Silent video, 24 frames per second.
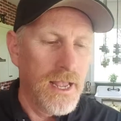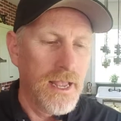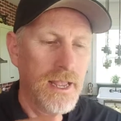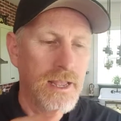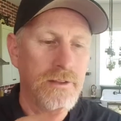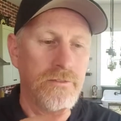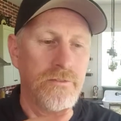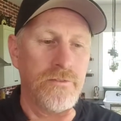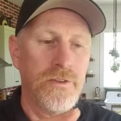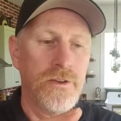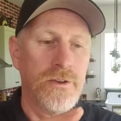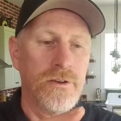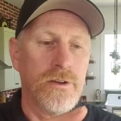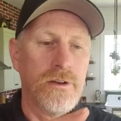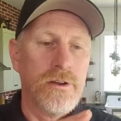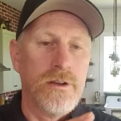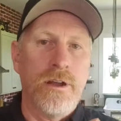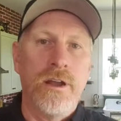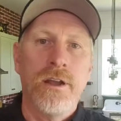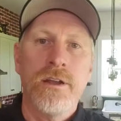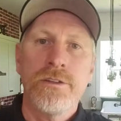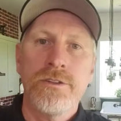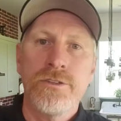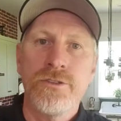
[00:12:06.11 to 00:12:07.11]
if
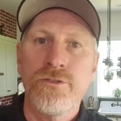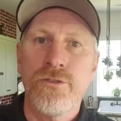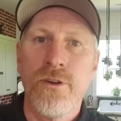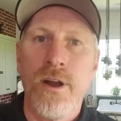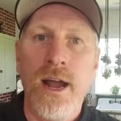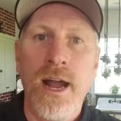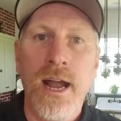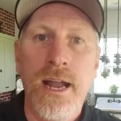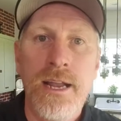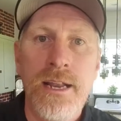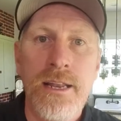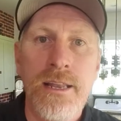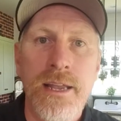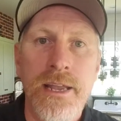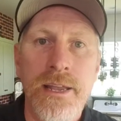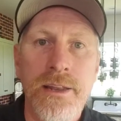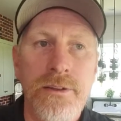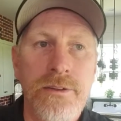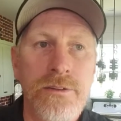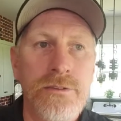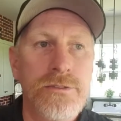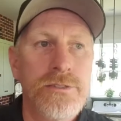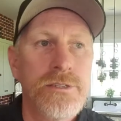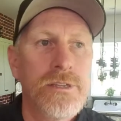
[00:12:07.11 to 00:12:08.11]
you're dry
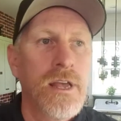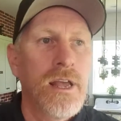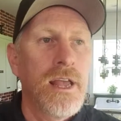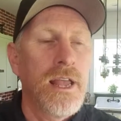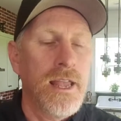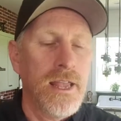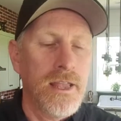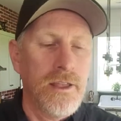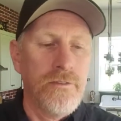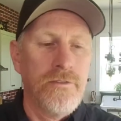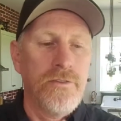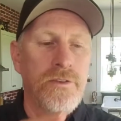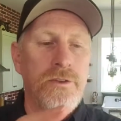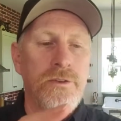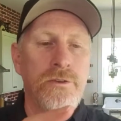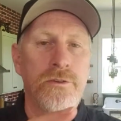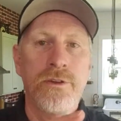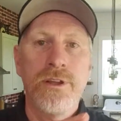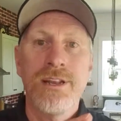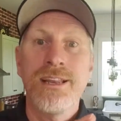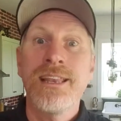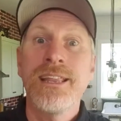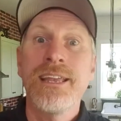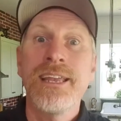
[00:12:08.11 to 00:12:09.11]
cleaners, if you
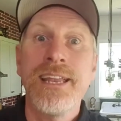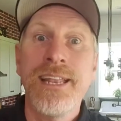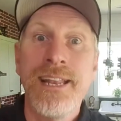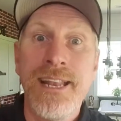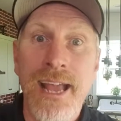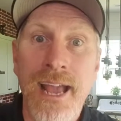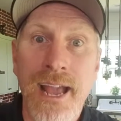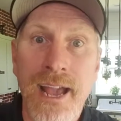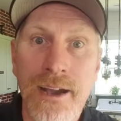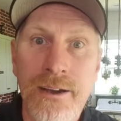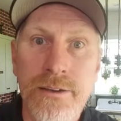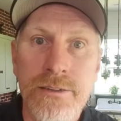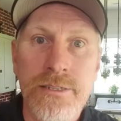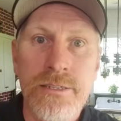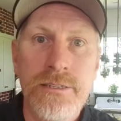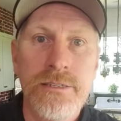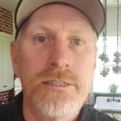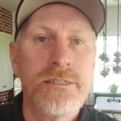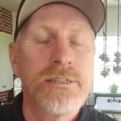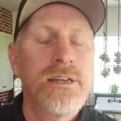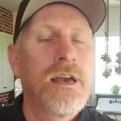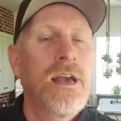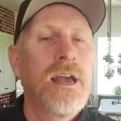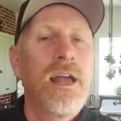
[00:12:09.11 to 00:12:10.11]
clean
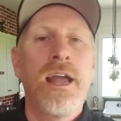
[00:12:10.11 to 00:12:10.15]
houses,